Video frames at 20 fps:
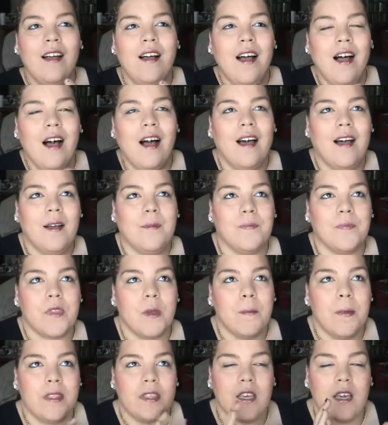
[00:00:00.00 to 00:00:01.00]

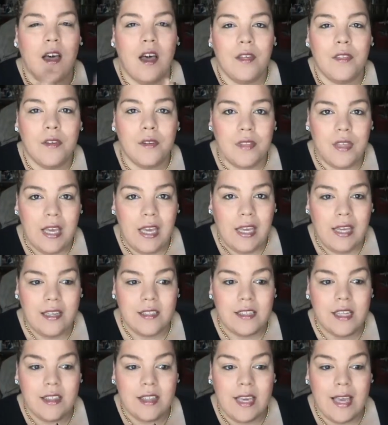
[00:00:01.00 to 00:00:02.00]
But the other thing
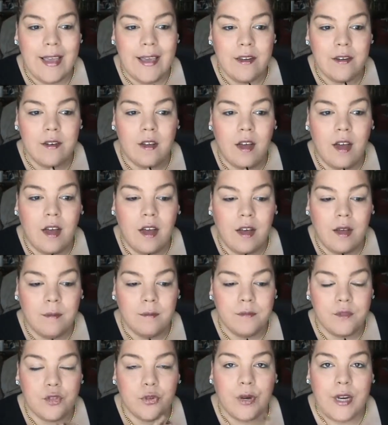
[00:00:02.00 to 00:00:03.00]
is that they
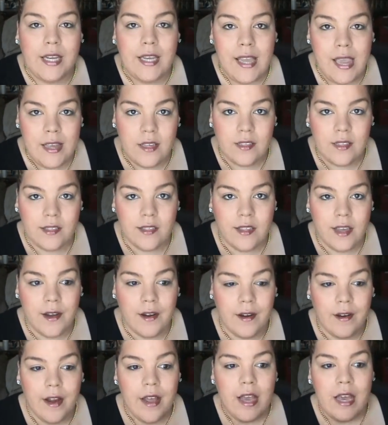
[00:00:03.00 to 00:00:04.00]
had train cases
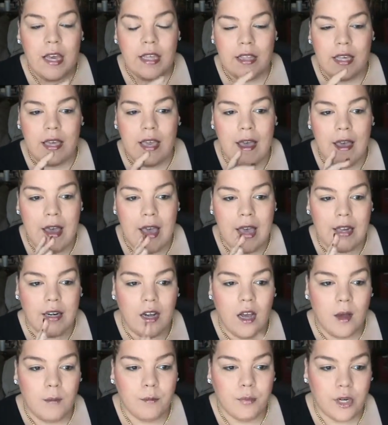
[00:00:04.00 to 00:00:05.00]
there. They
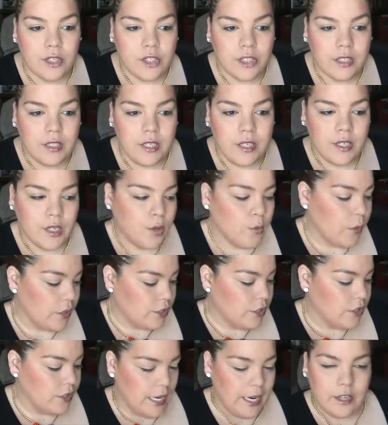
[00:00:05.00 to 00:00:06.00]
had brush cleaner,
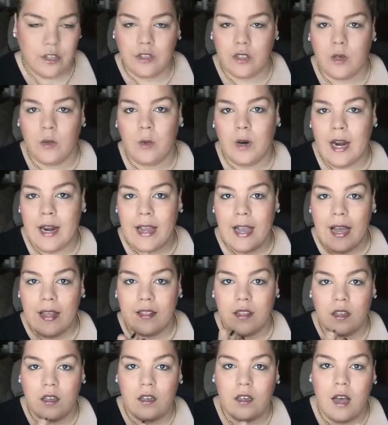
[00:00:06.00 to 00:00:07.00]
which is actually where I
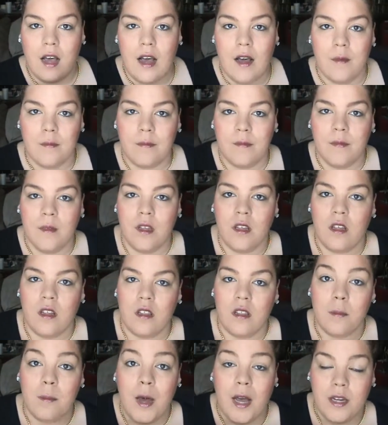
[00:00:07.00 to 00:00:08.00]
got the
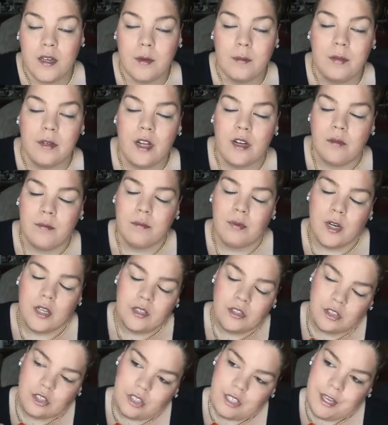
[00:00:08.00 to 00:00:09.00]
Monda
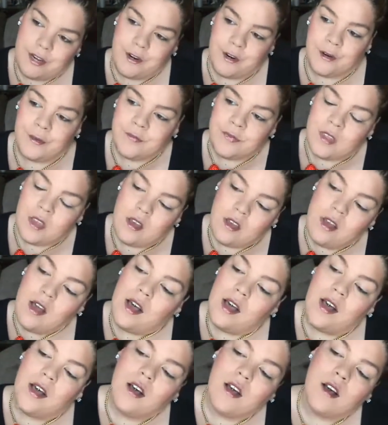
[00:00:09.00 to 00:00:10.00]
brush cleaner.
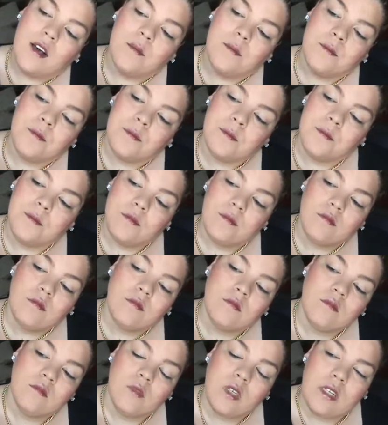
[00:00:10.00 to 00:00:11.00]

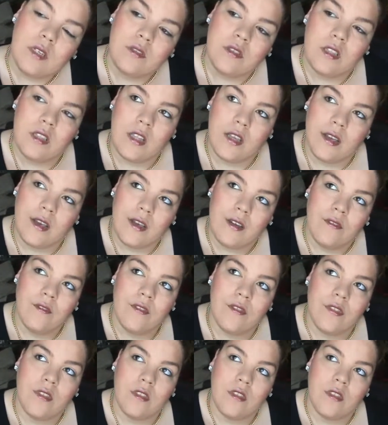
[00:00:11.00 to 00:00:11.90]
What else did they have?